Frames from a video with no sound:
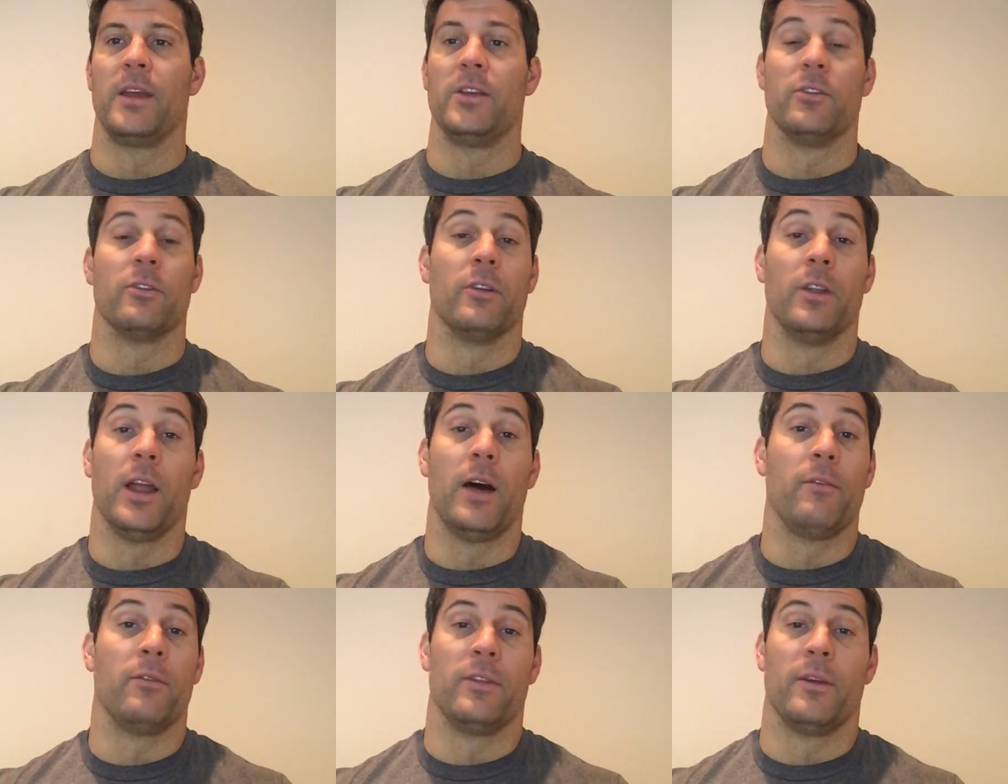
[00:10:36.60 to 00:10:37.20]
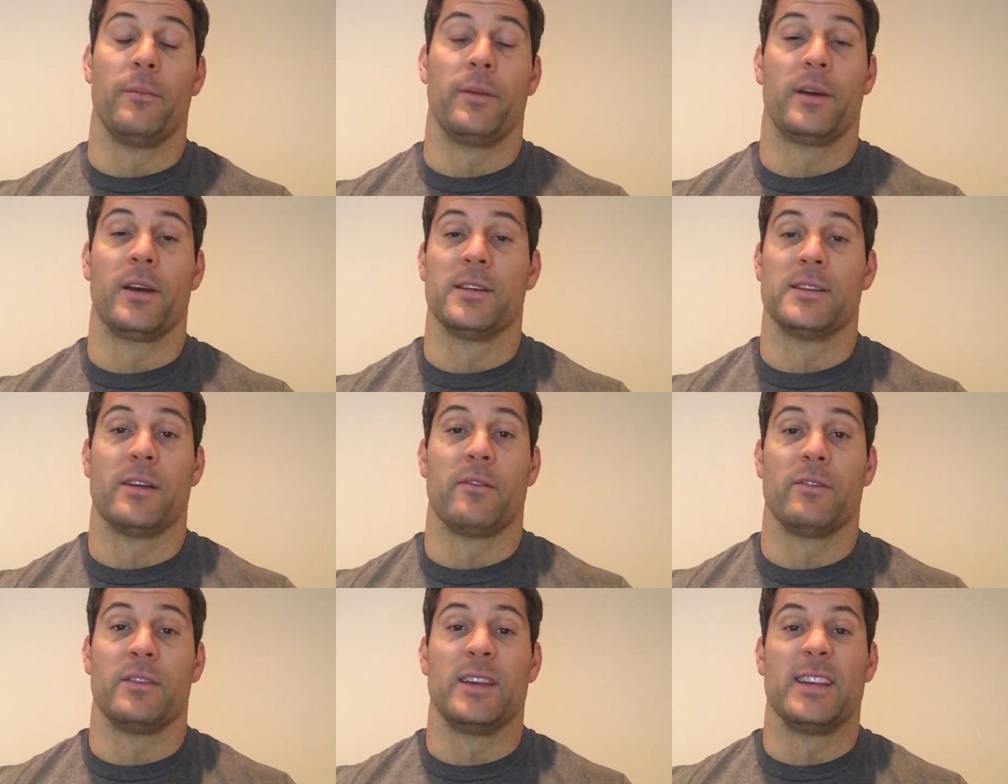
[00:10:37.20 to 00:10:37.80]
you're in love with it
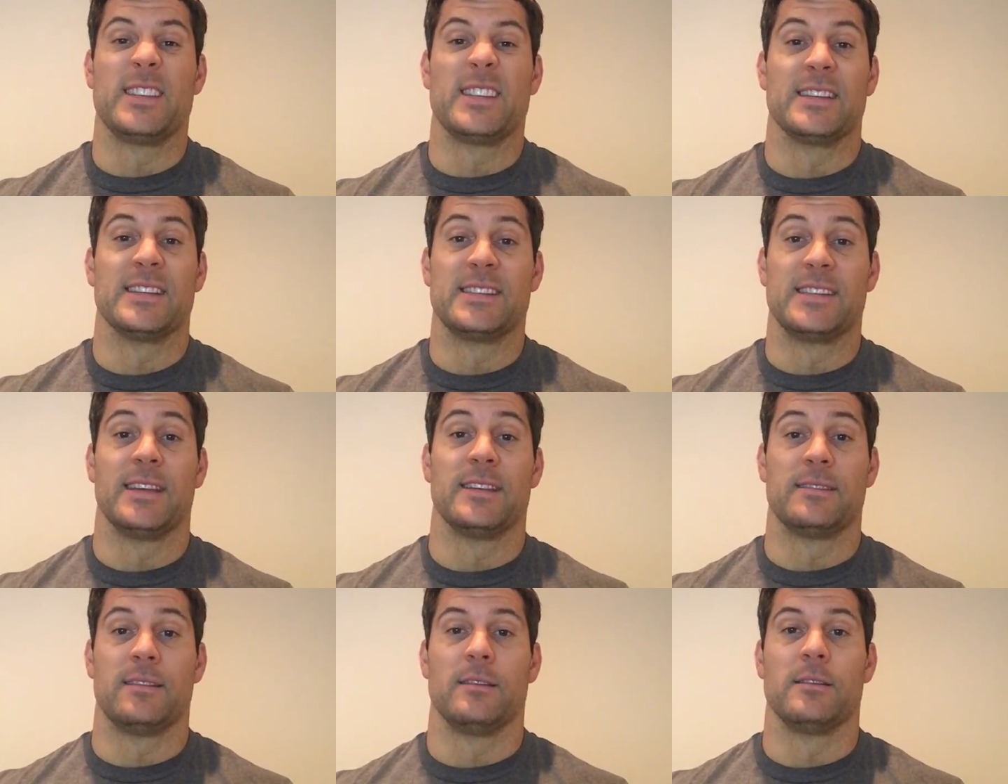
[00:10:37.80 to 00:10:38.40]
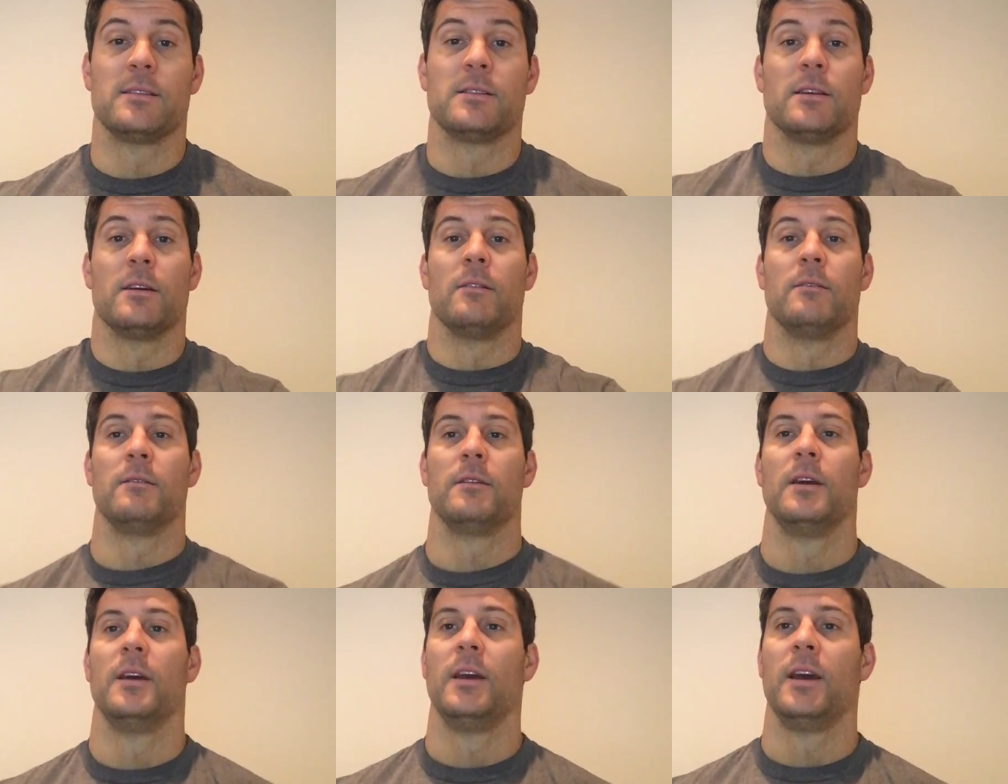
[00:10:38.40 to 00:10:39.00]
because everything's consistent.
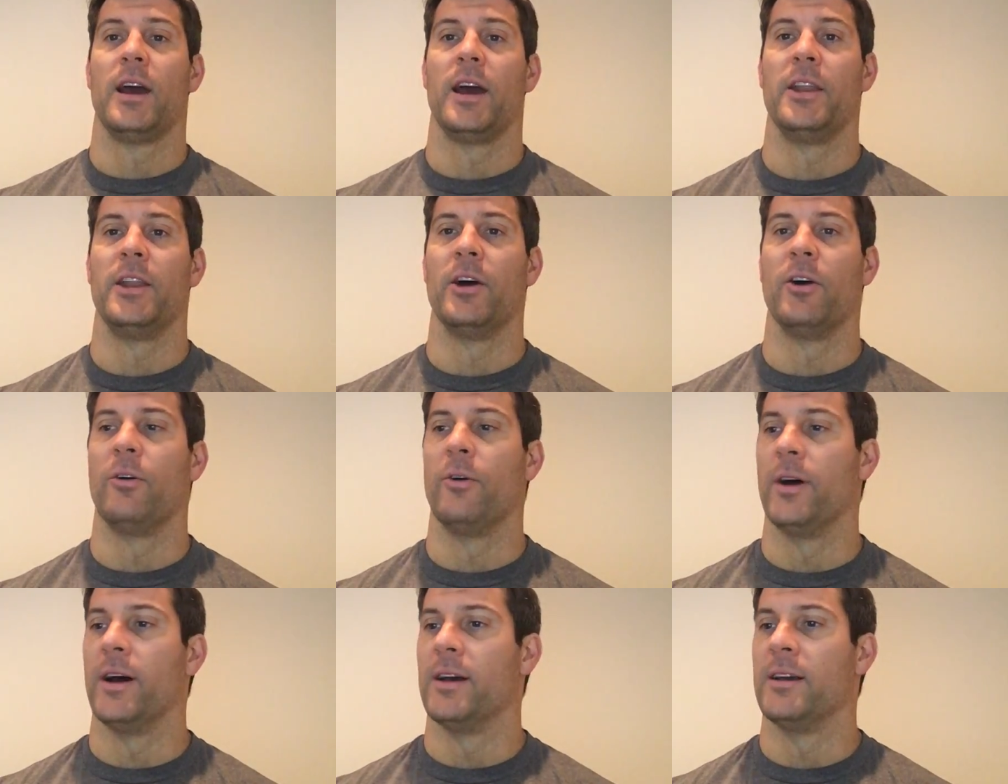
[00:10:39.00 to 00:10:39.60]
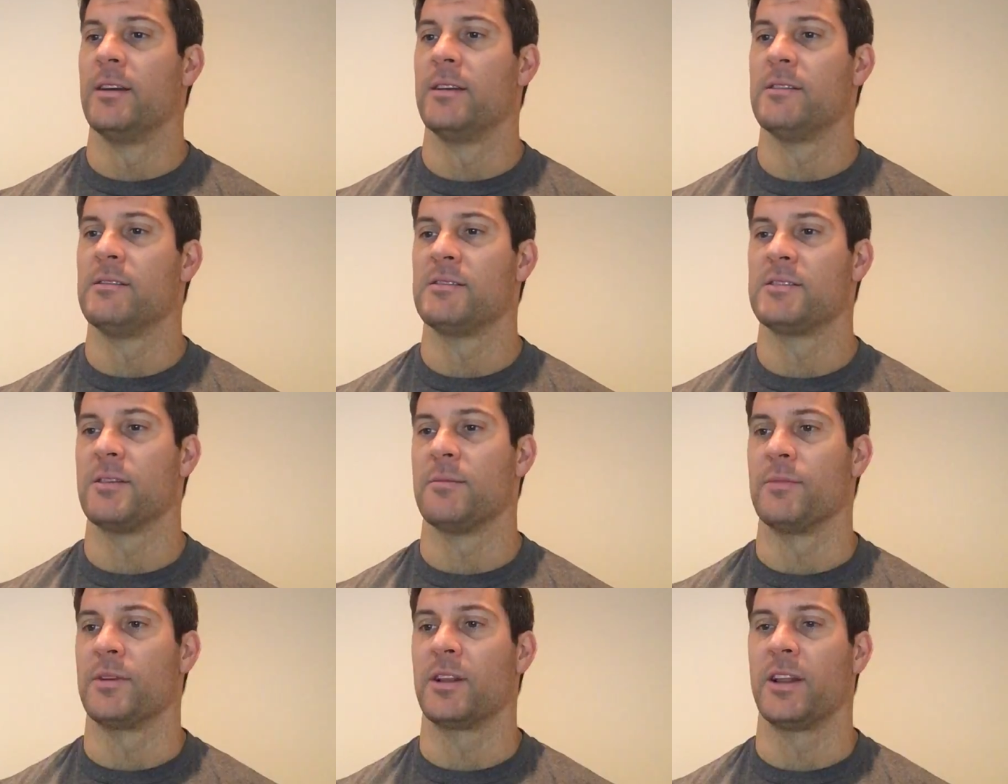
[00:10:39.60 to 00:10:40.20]
So I know
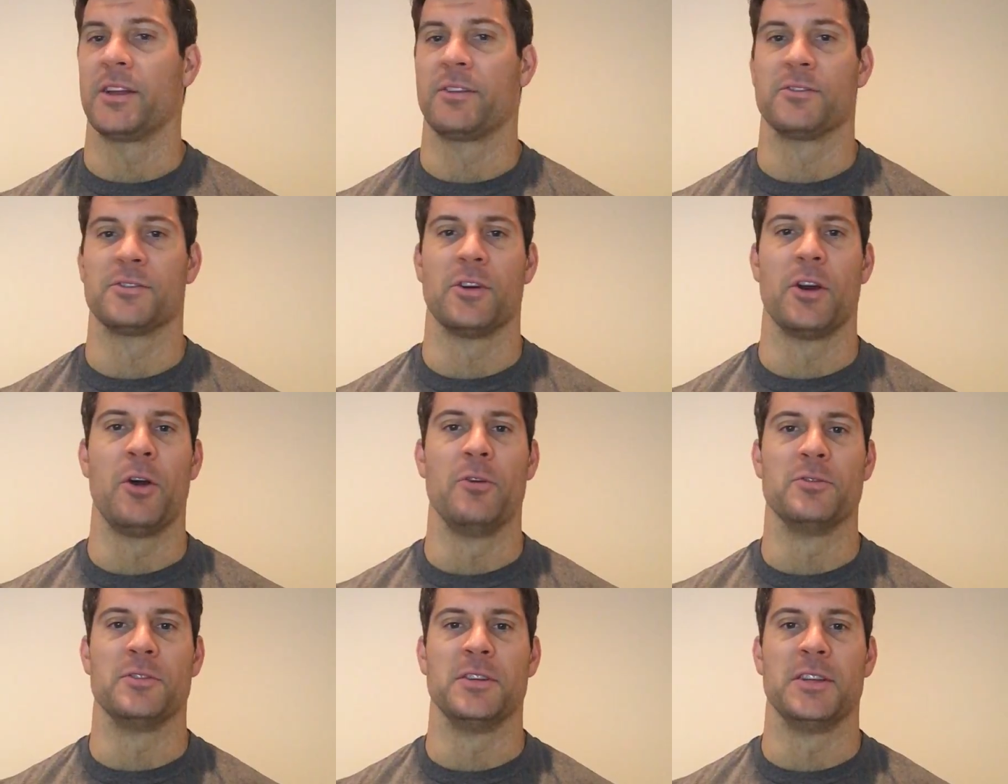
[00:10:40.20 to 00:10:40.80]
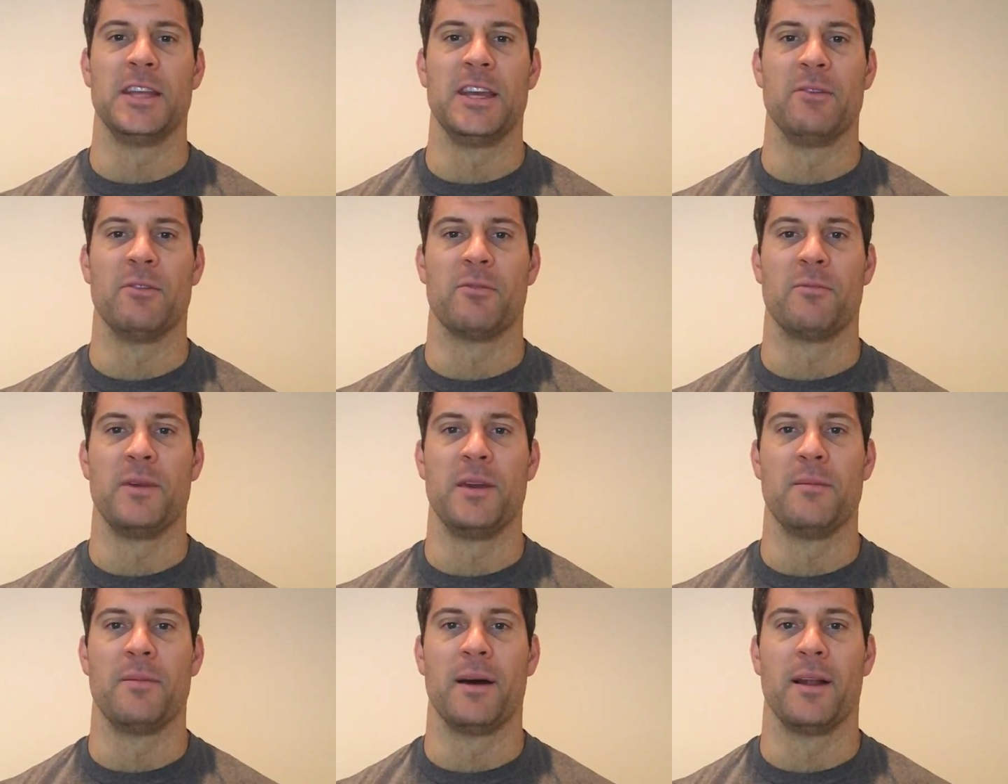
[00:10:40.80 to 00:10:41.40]
some collectors are OCD
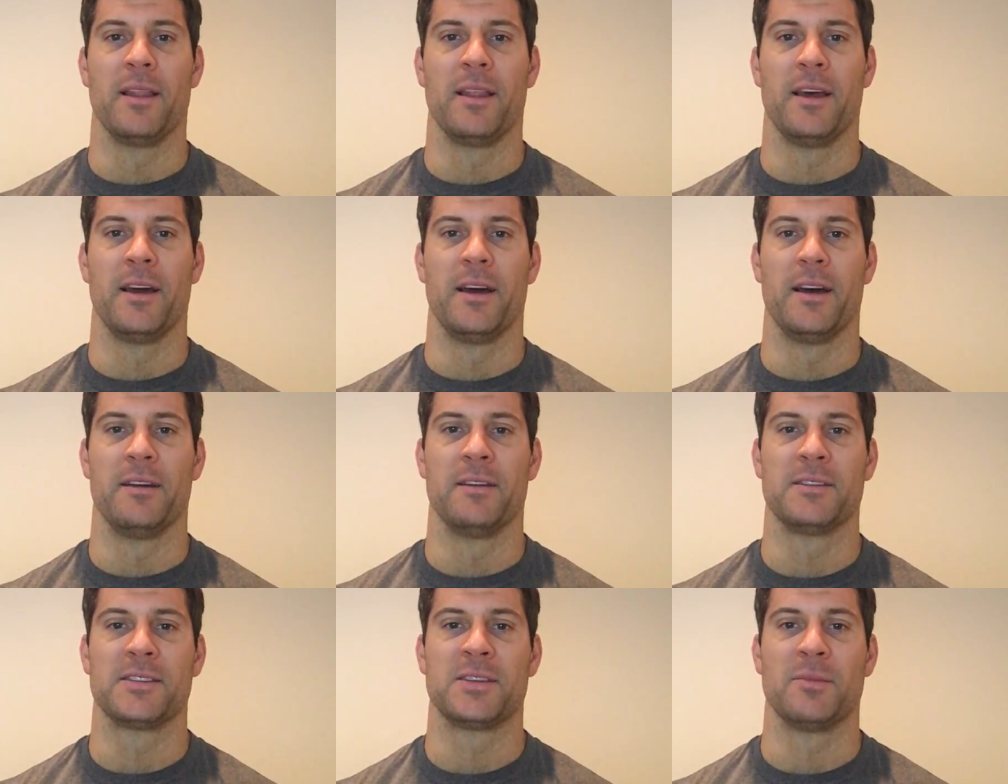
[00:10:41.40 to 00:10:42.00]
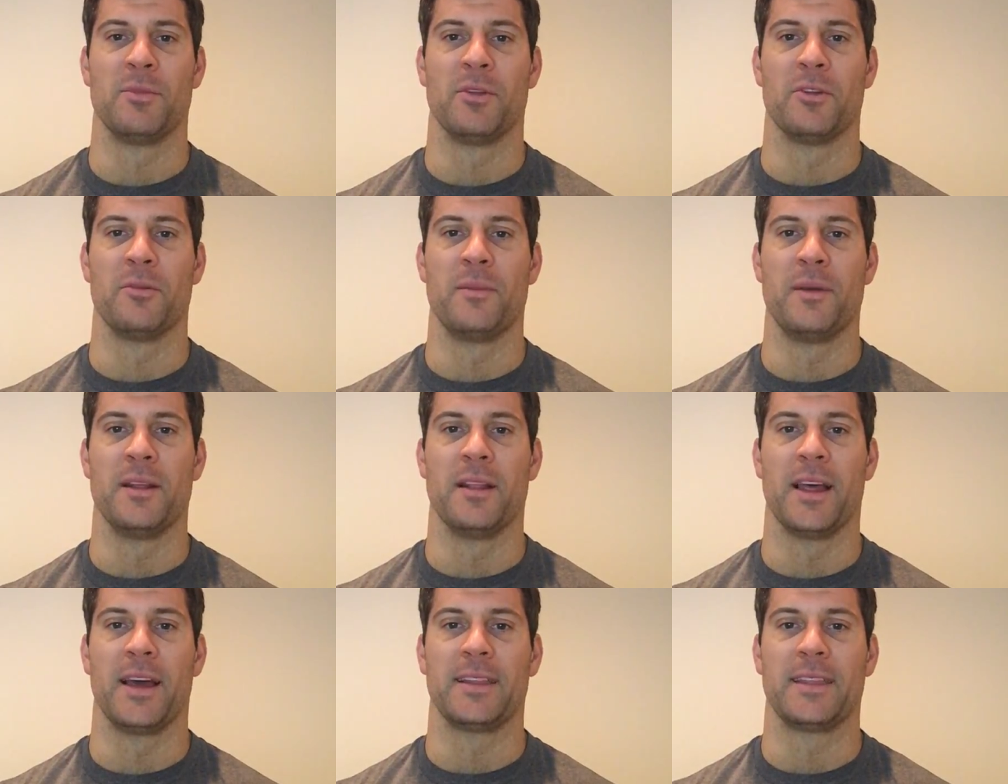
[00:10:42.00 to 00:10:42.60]
with me about similar to
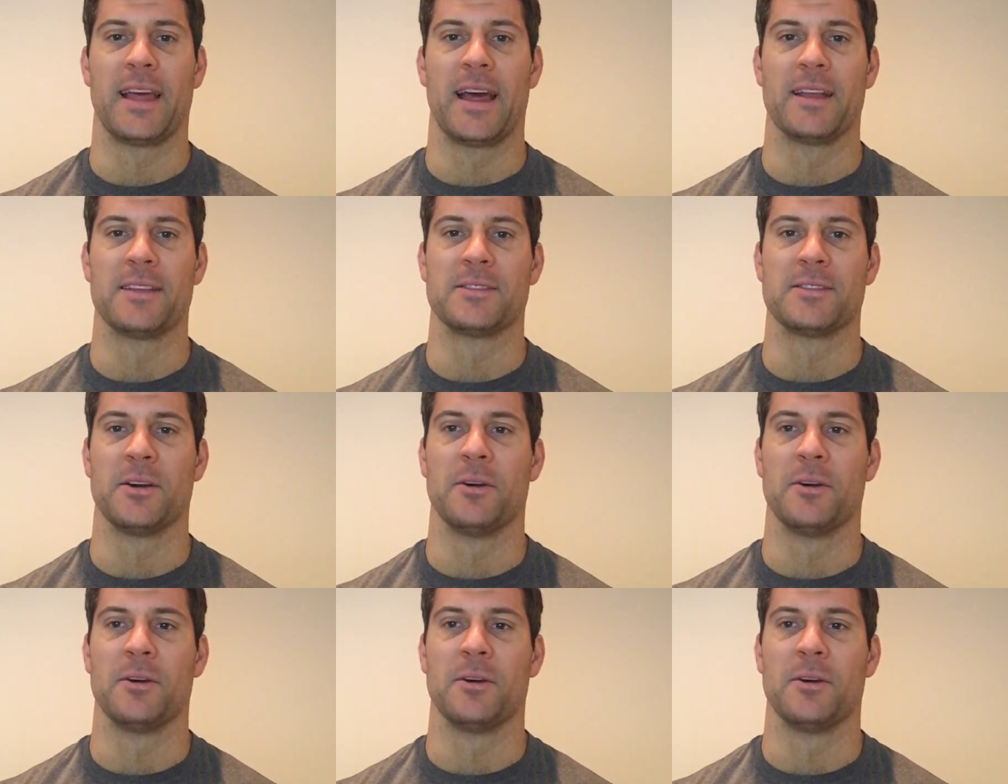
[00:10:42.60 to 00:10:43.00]
me like that.